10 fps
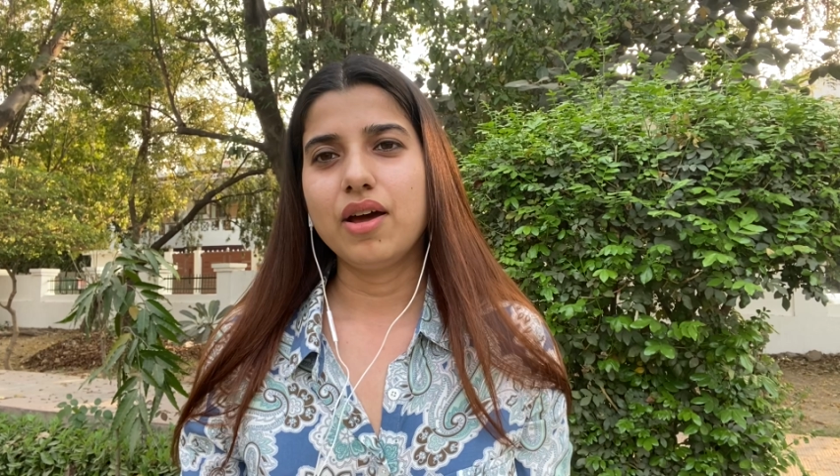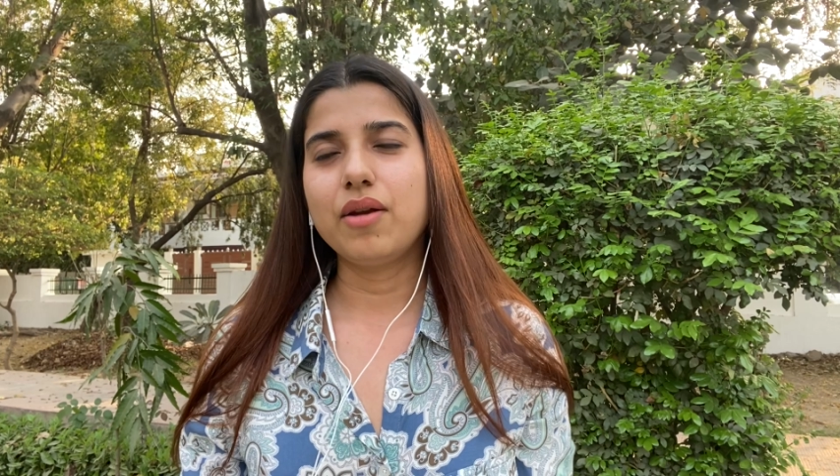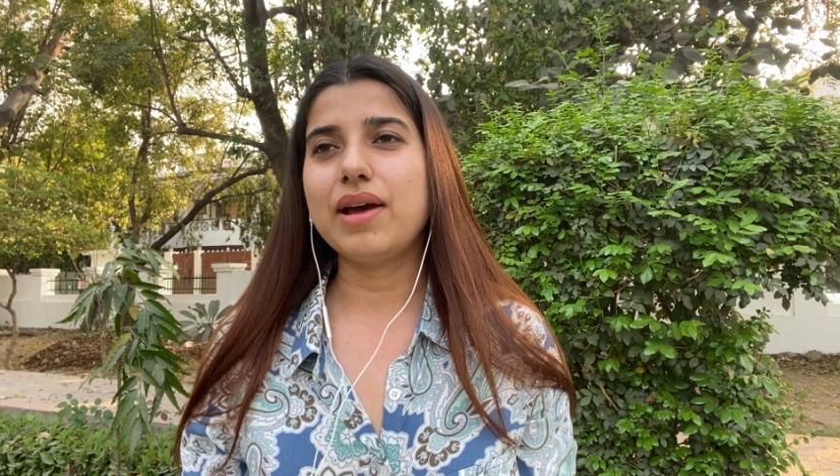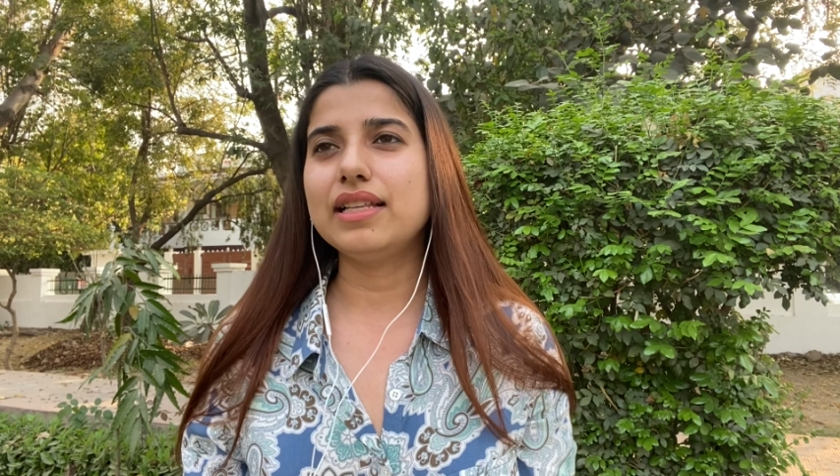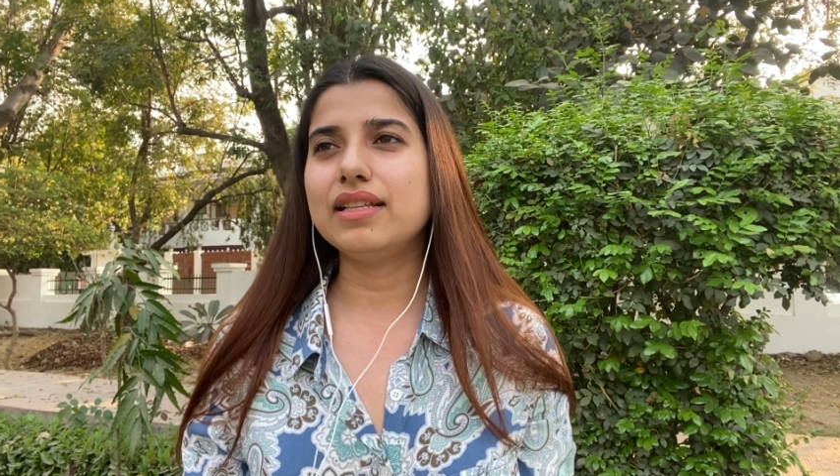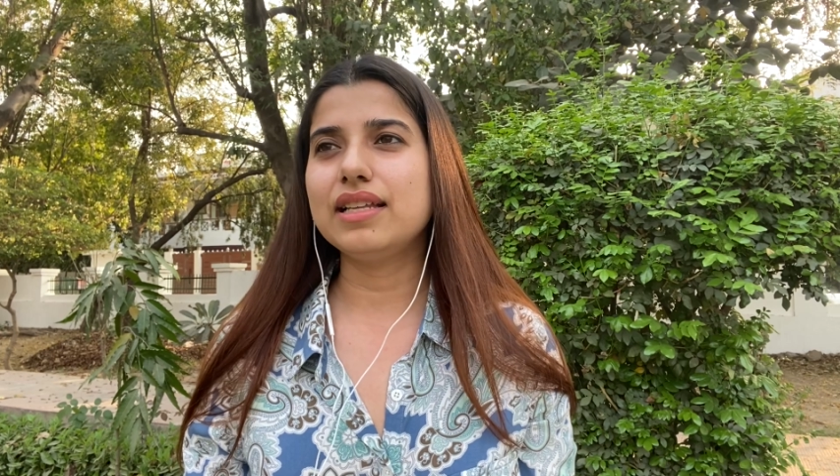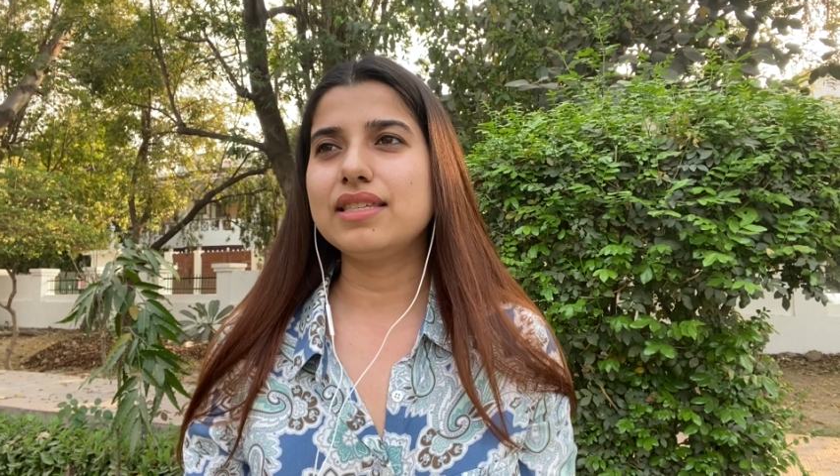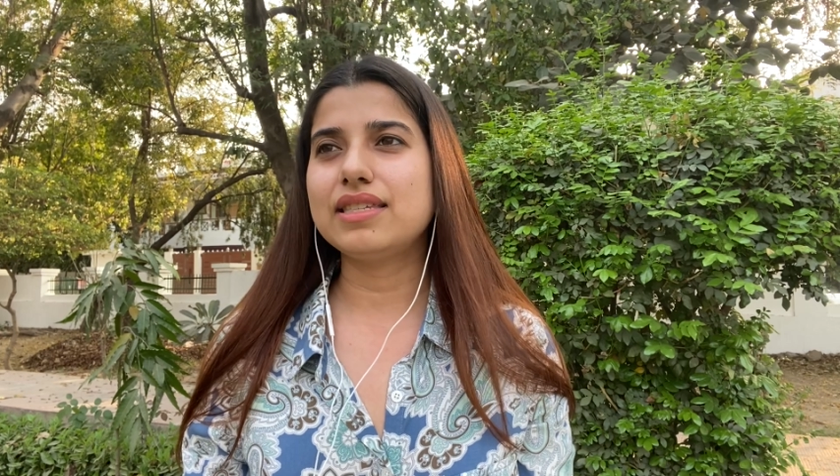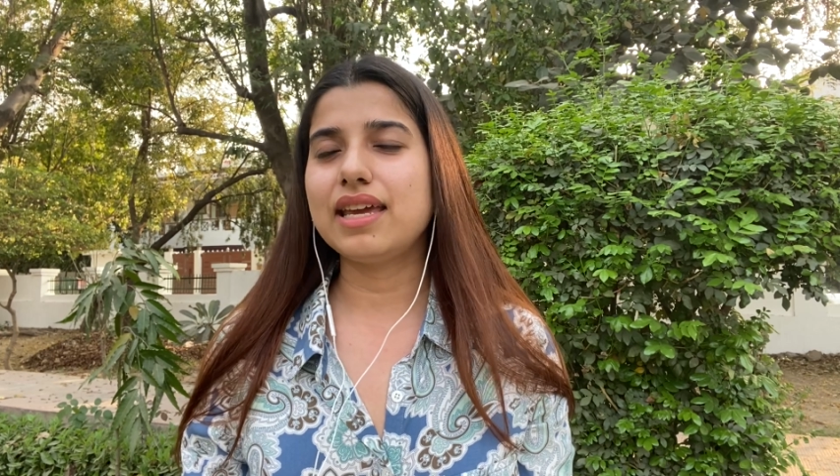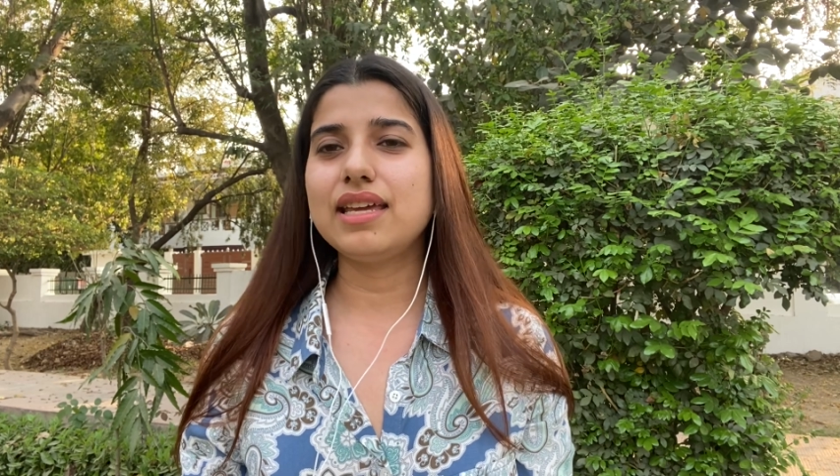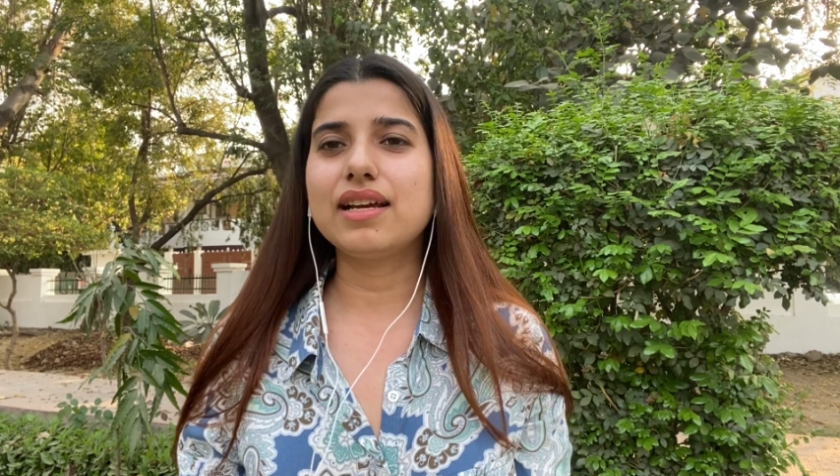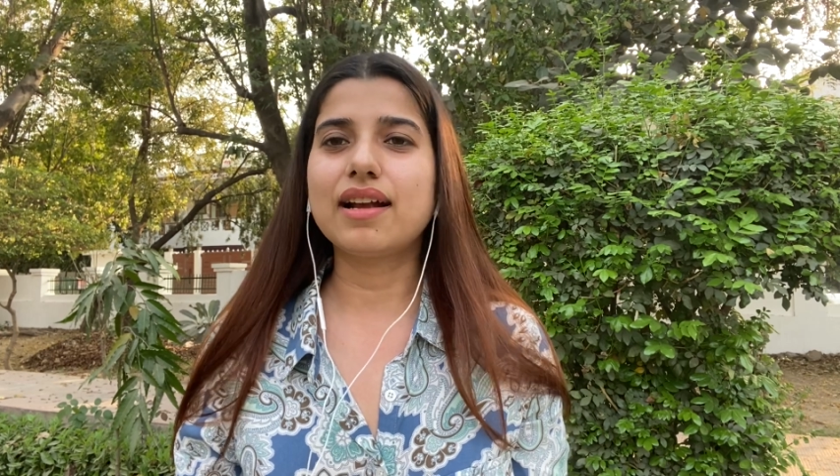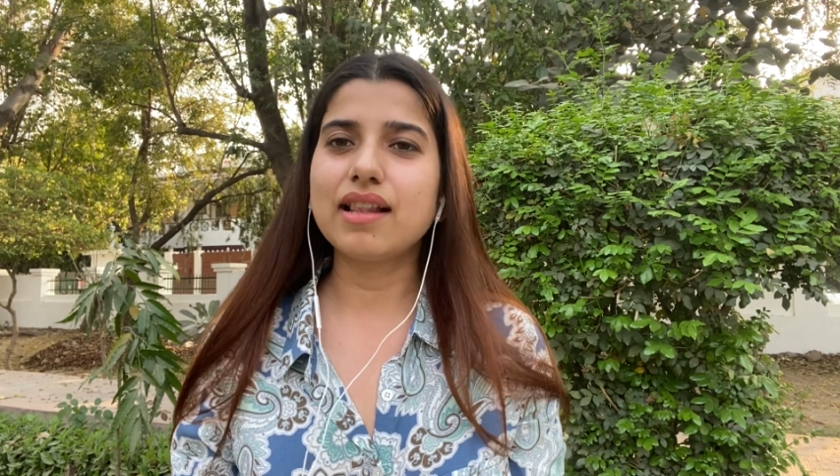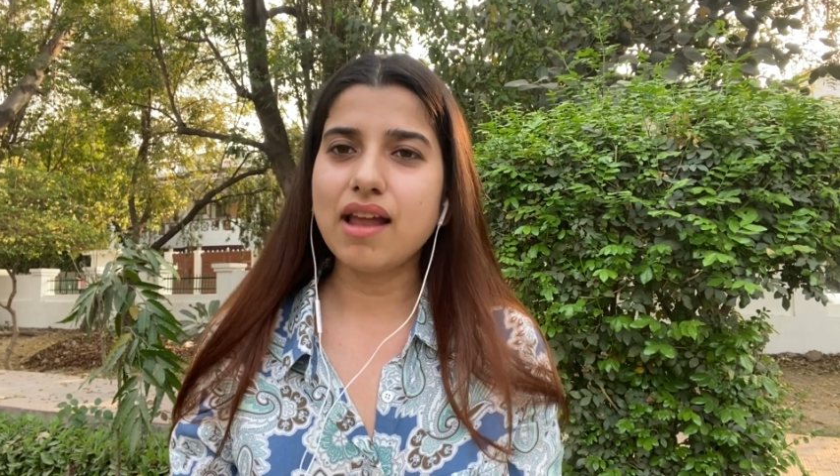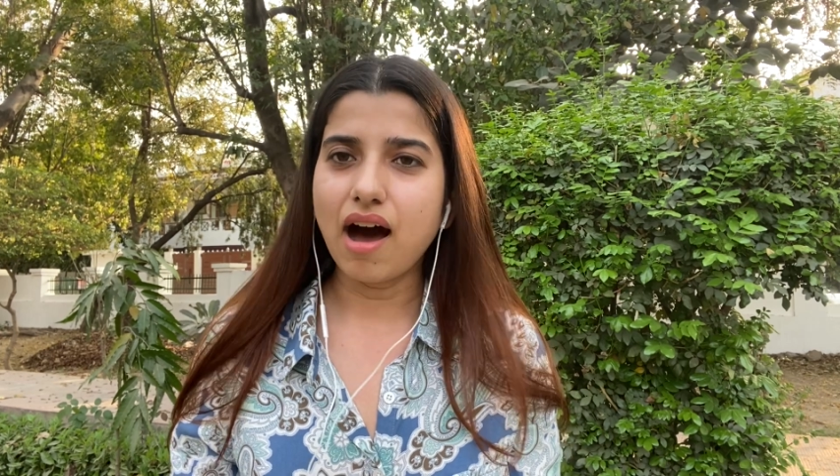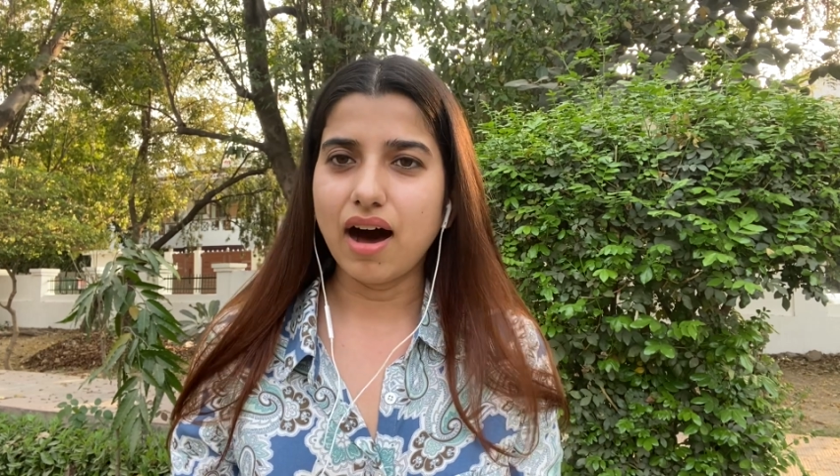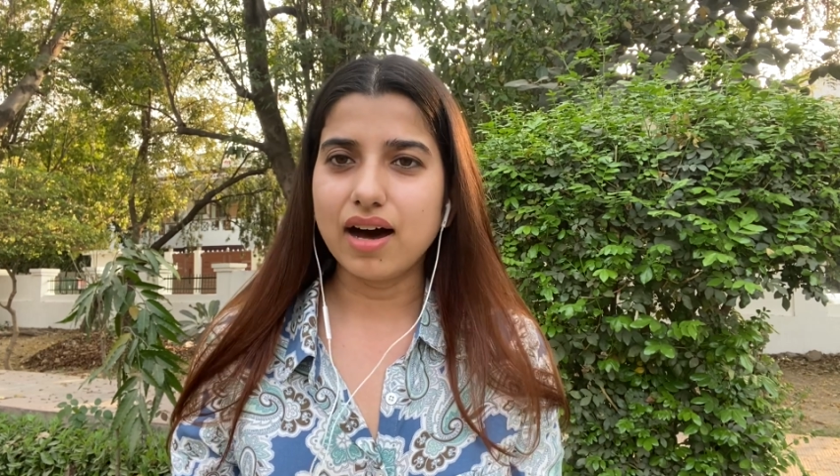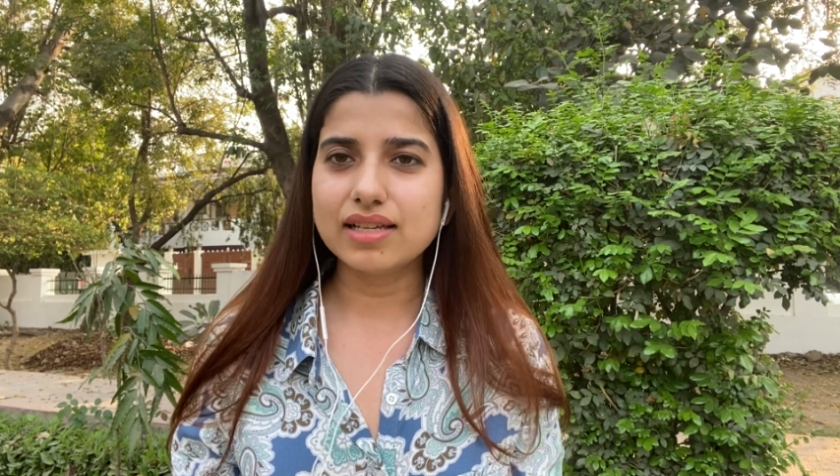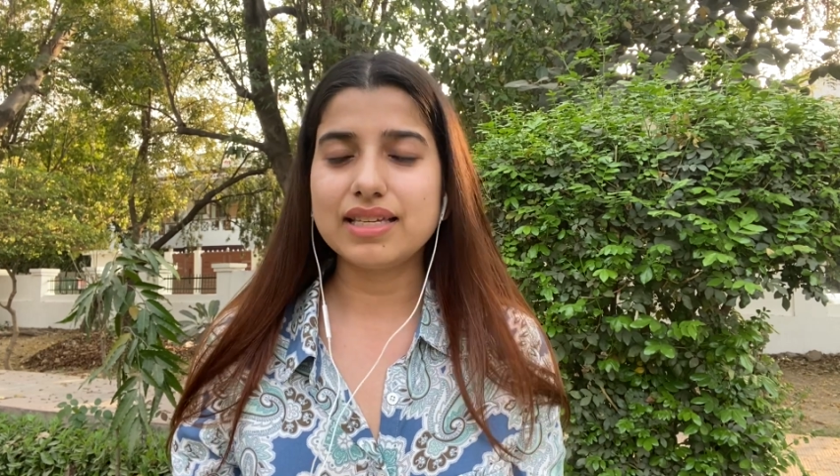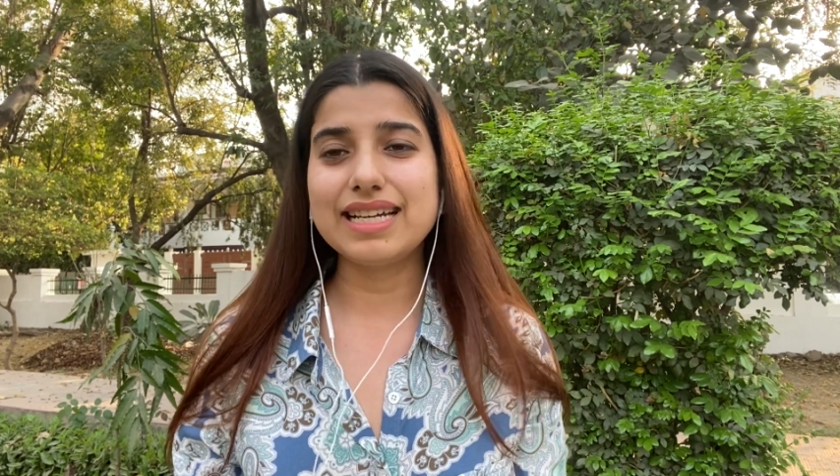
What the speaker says: Rather than saying class,